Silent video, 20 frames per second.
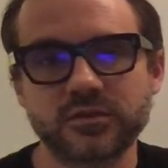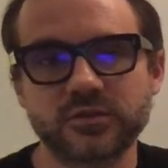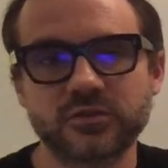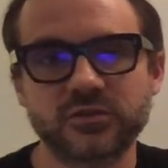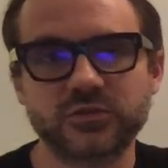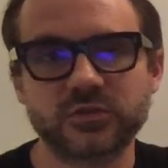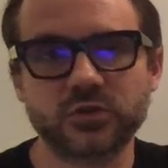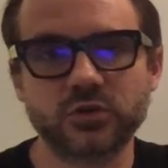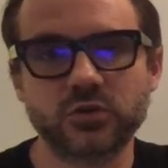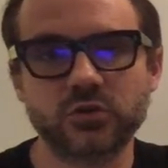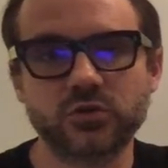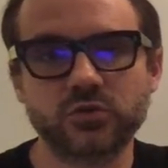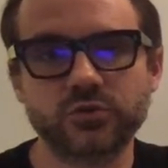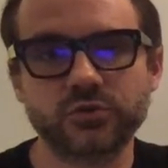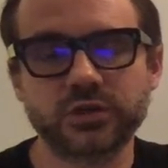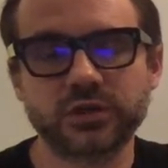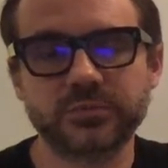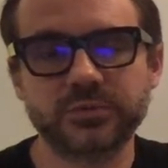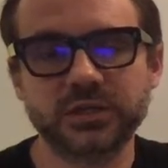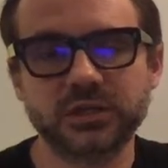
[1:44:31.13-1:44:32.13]
So
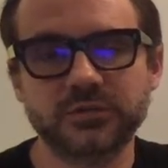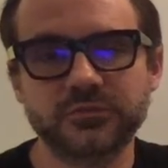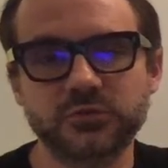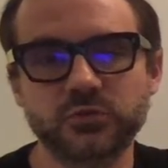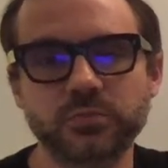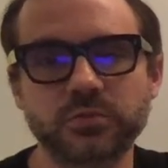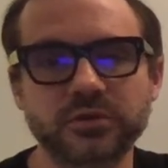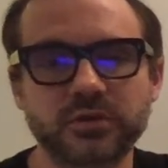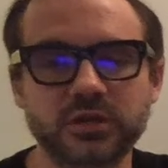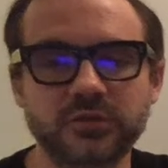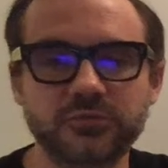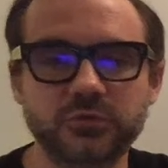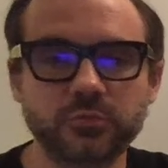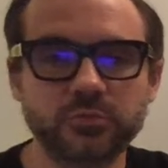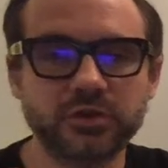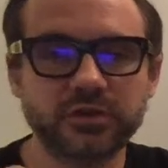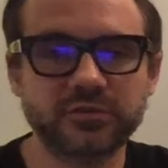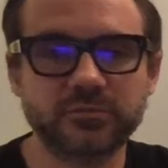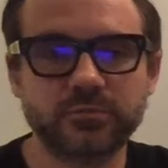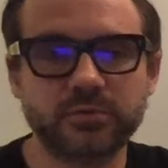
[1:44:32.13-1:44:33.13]
I mean, if you if you
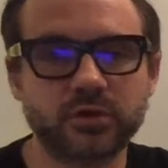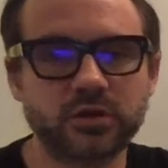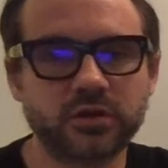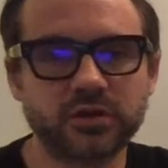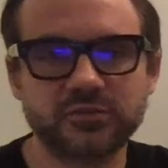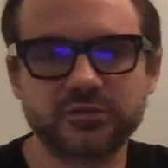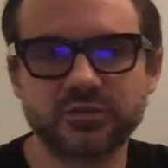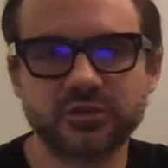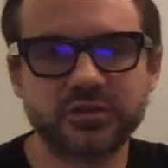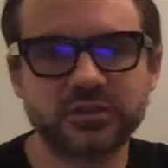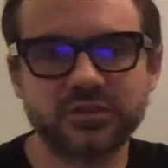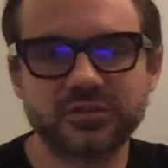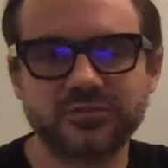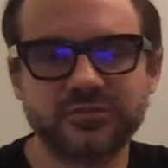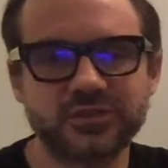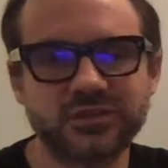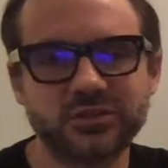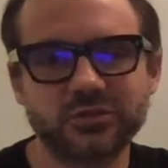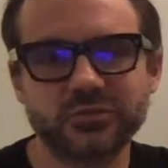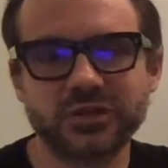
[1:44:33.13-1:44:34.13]
press pause on this
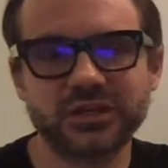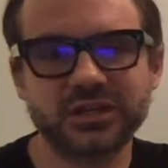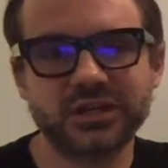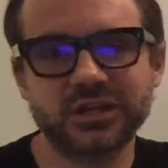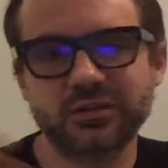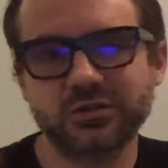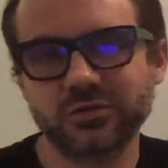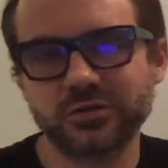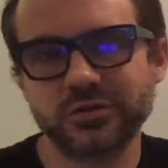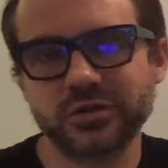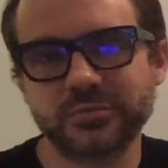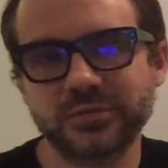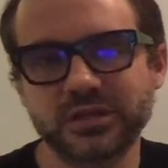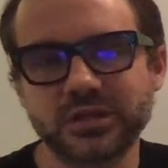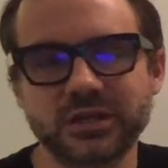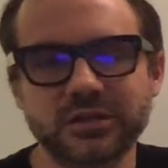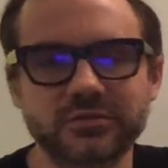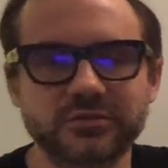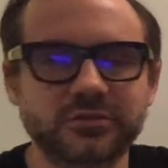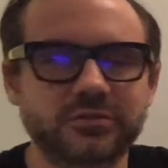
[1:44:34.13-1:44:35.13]
video right now, or I mean,
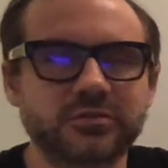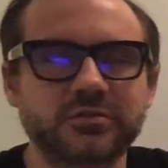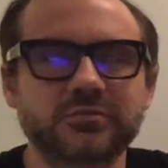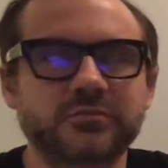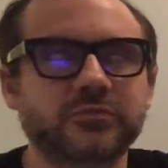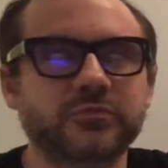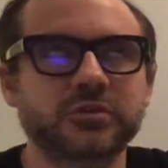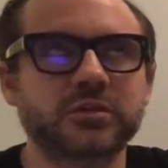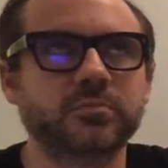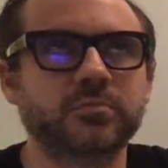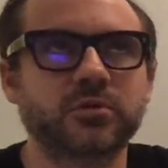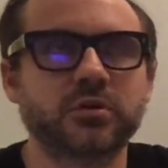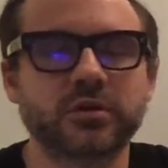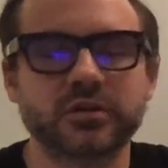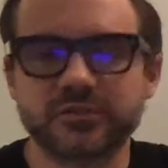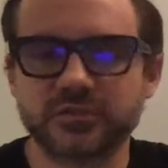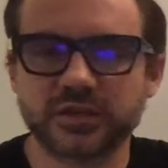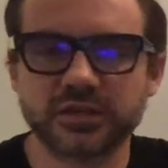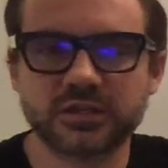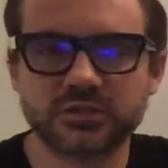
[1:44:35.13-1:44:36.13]
I don't forget
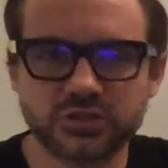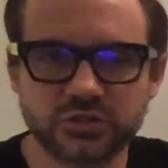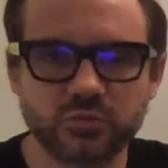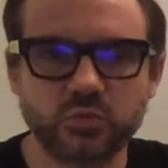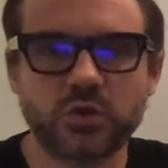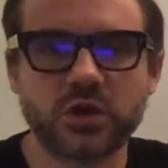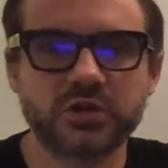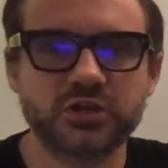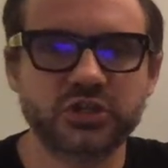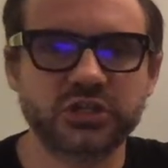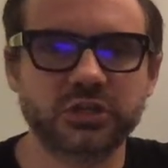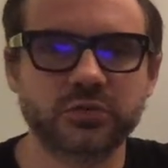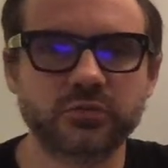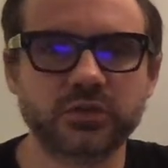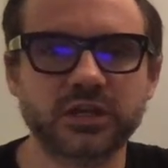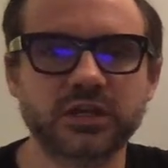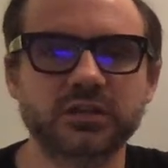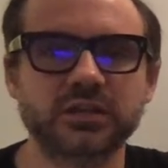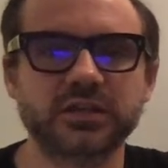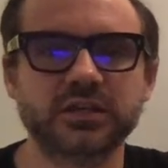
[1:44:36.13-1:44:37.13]
pause, like just watching it,
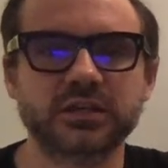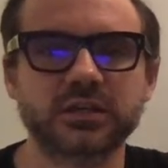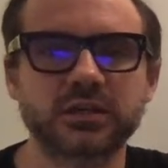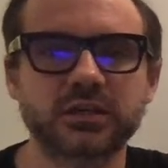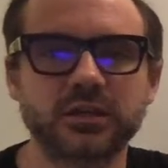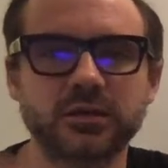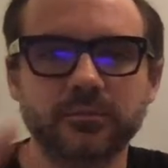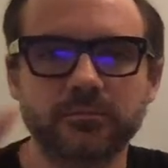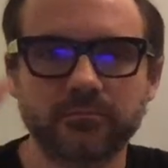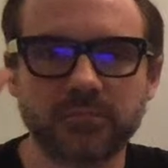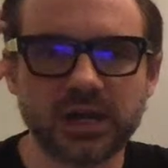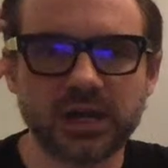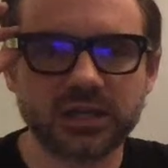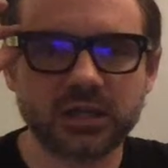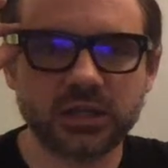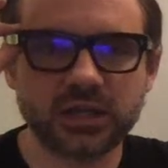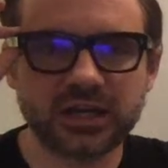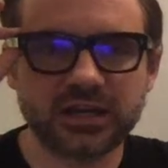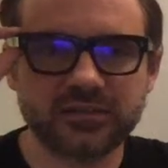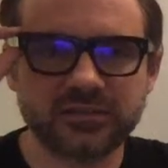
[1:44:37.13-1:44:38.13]
right? Like my
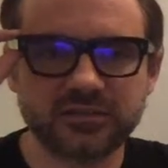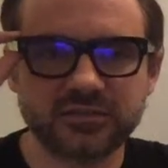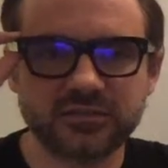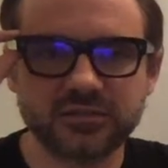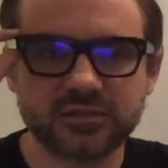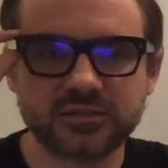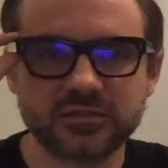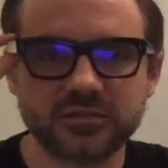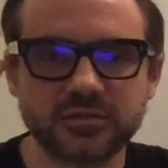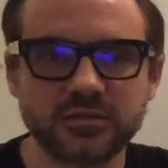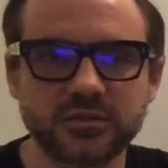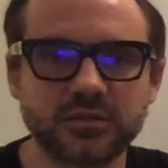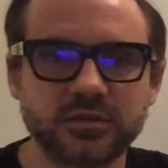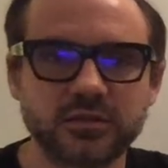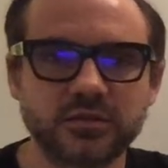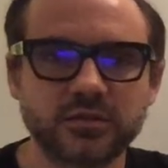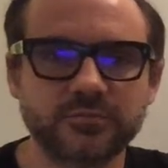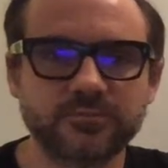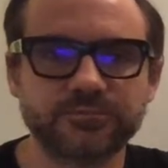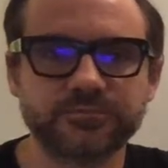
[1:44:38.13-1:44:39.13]
glasses,
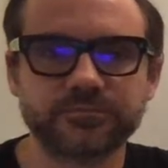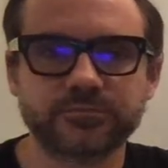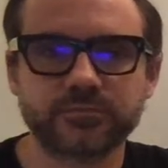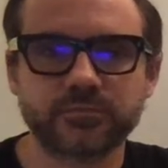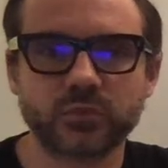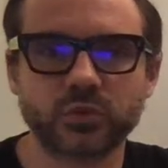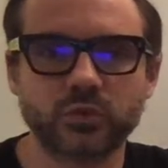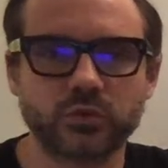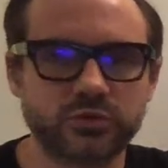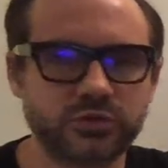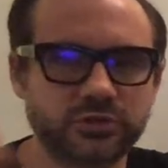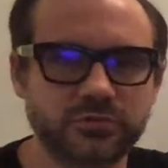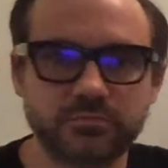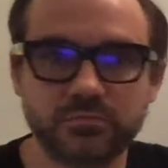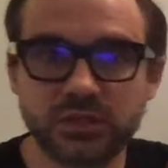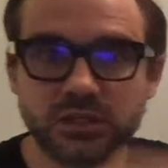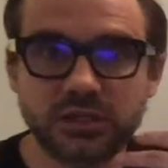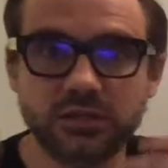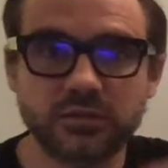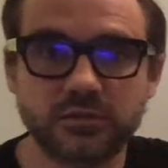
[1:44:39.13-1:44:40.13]
or just
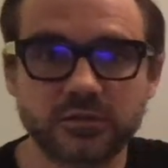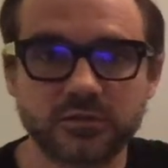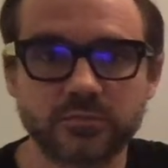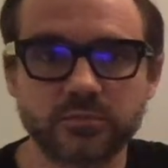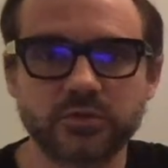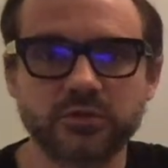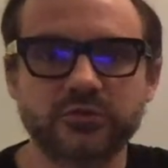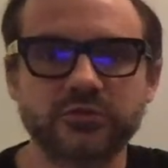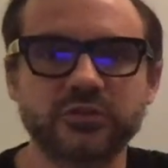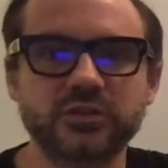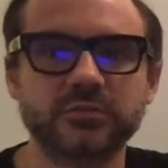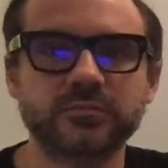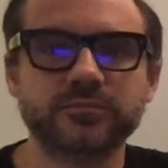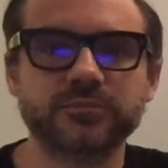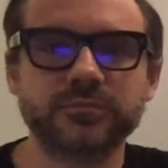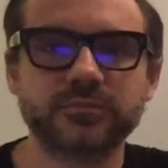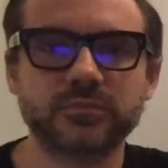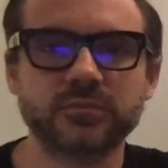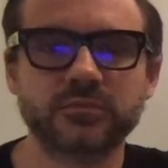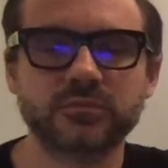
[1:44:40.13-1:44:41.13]
me, this person
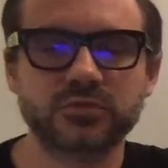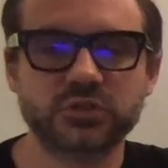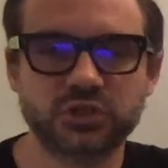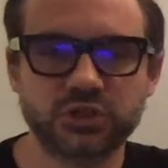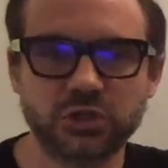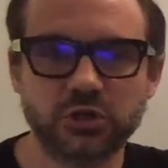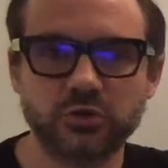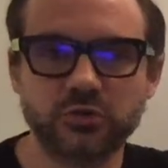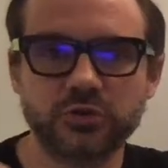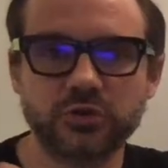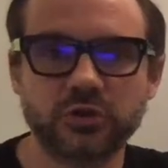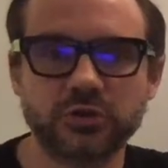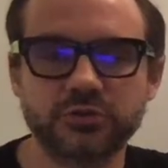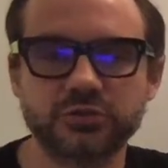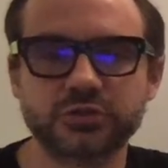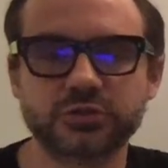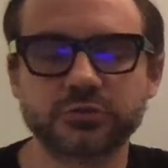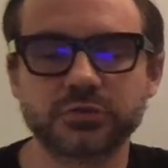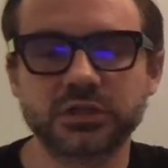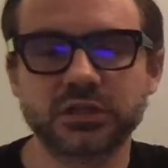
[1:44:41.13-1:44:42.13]
shown on your
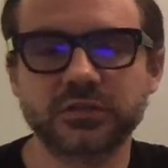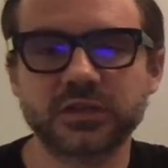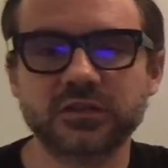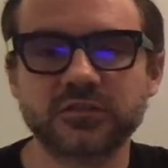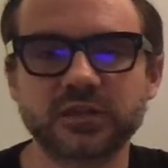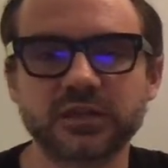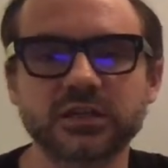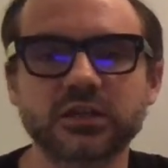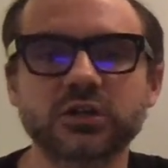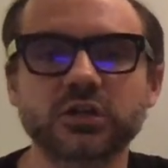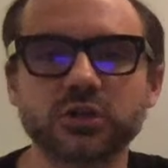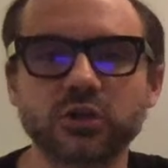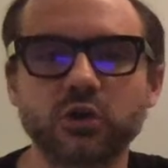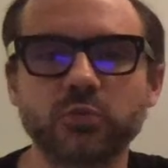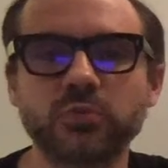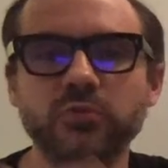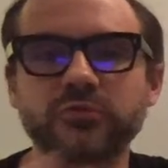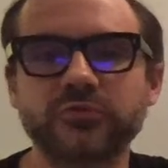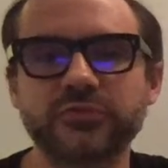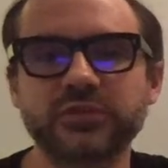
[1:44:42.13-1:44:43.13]
screen. That's like a
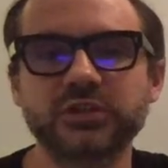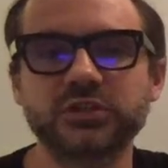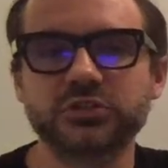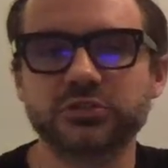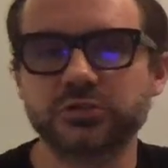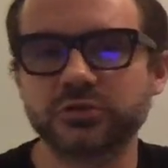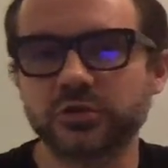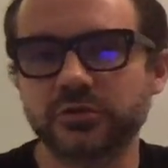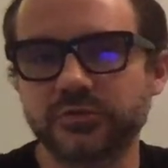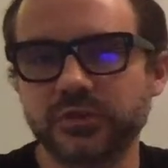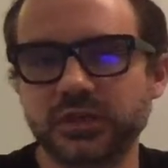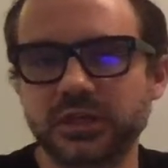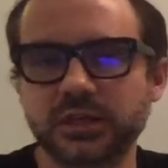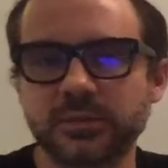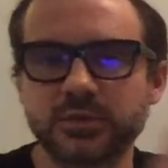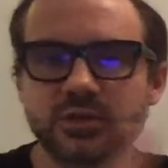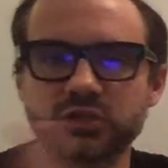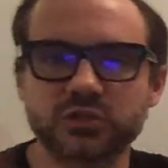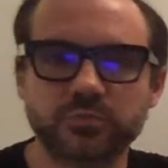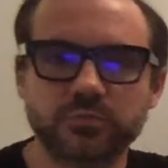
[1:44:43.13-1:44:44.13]
global feature of the
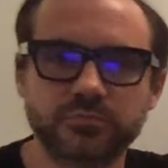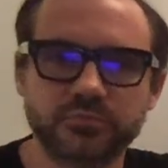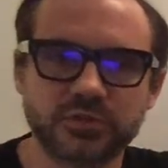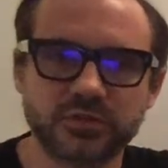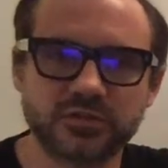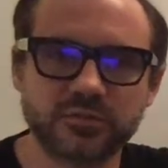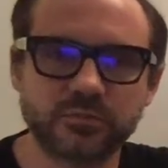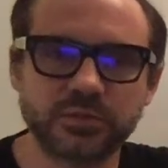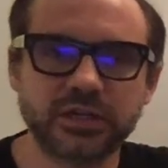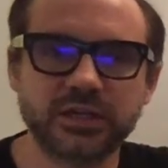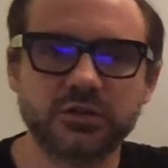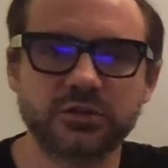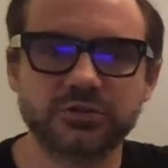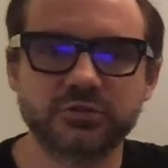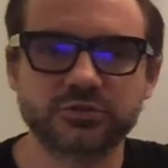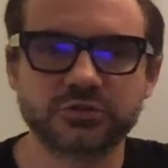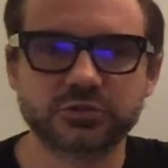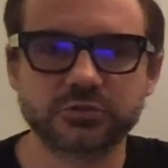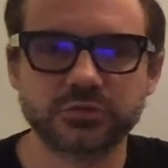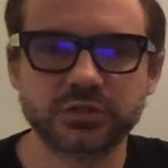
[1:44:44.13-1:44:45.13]
image displayed on your
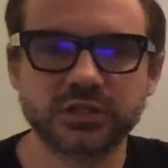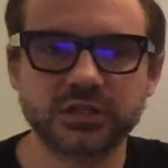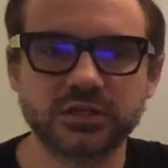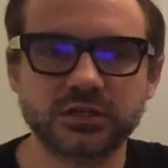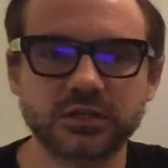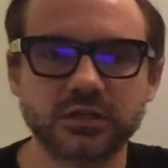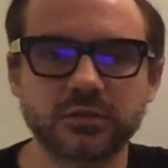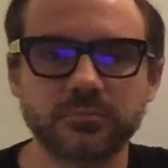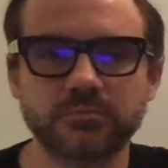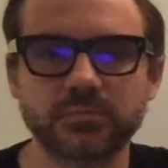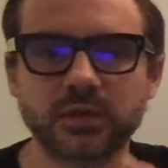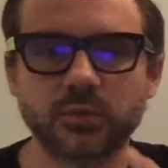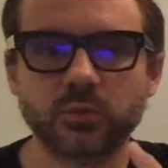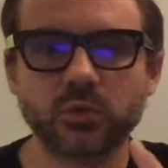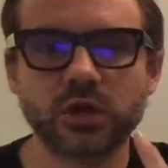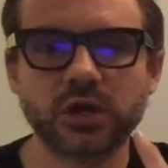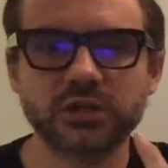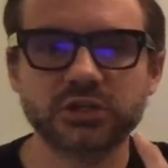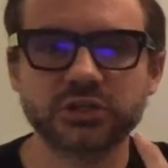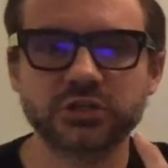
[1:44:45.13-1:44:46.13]
screen. My
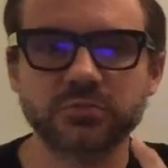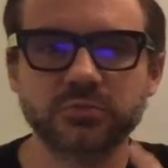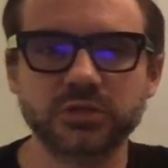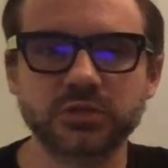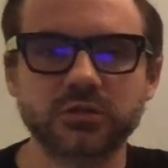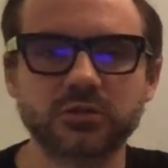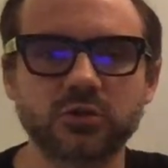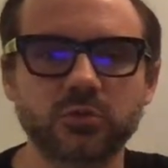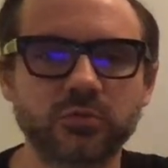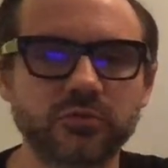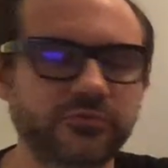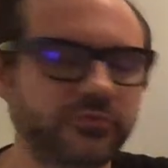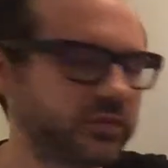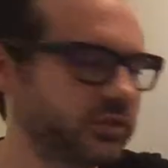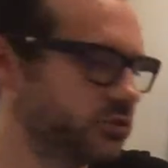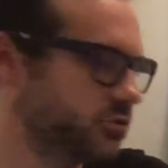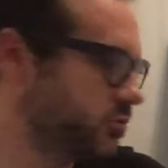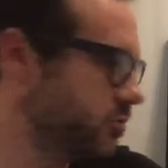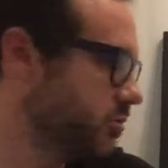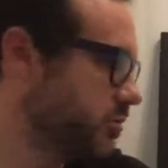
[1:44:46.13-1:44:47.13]
watch could be a global
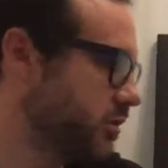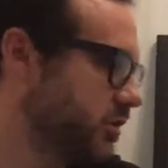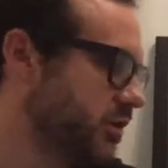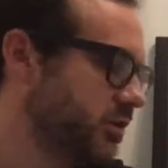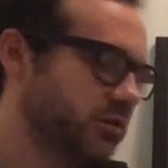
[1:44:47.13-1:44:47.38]
feature.